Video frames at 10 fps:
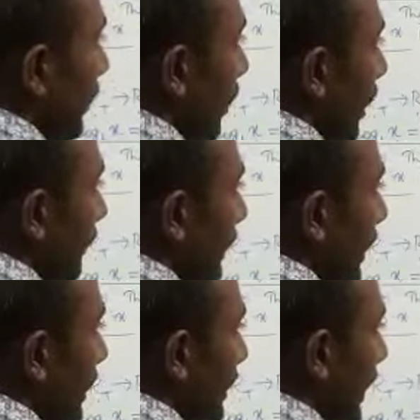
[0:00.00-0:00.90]
you have
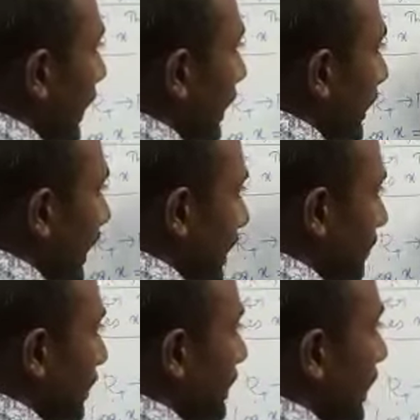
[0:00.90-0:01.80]
learned that in
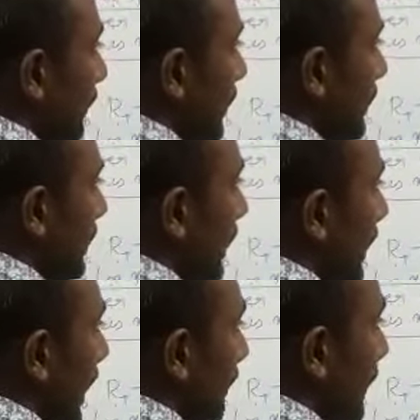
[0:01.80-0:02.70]
exponential function
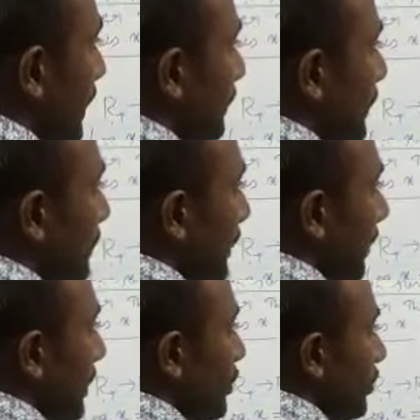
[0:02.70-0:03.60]
that fx, which we
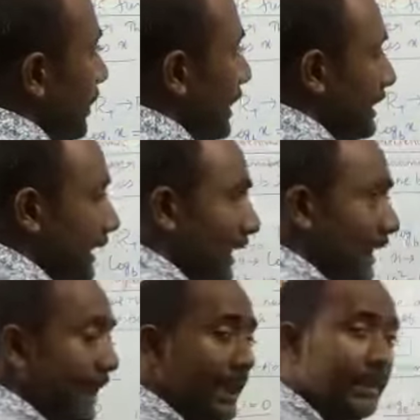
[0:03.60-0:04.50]
have assumed as
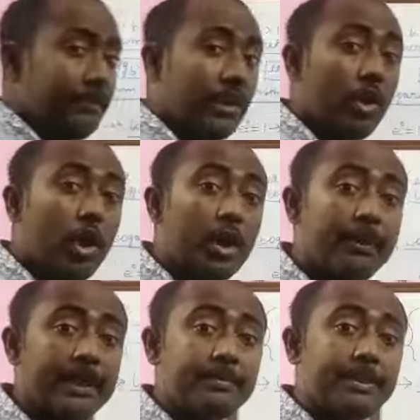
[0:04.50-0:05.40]
a, will
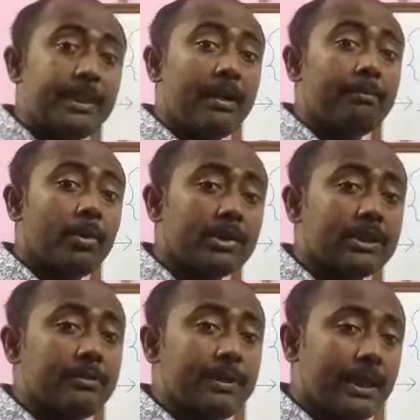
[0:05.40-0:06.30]
always be a
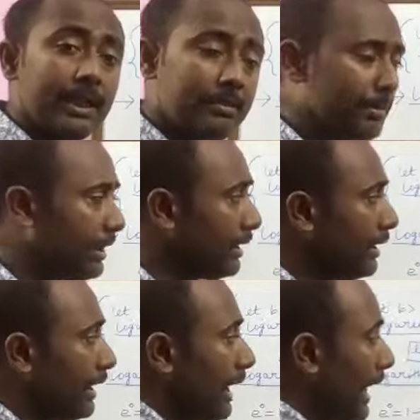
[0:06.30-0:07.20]
positive real number,
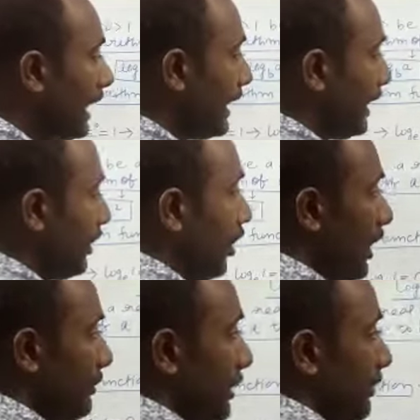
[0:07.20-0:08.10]
and in
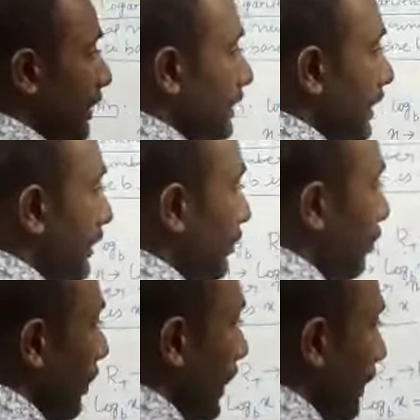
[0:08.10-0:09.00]
logarithmic function
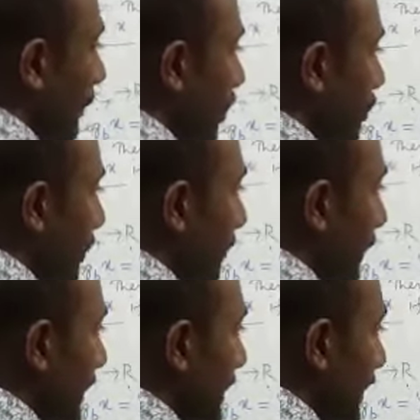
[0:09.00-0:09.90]
whatever you will
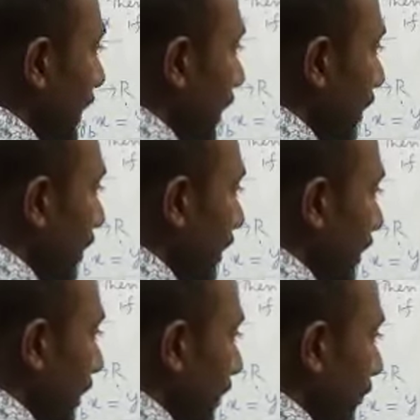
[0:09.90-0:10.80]
place here
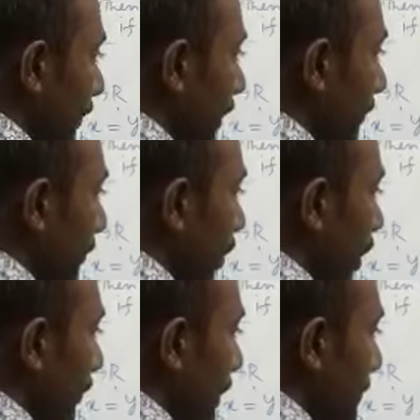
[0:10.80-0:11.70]
will
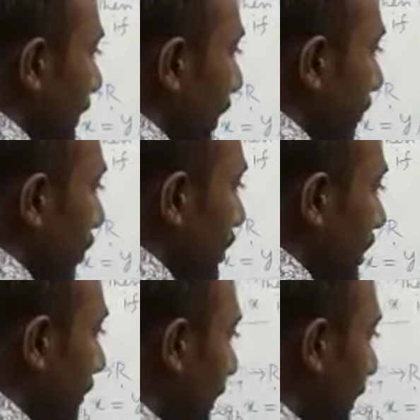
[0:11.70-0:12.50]
always be a positive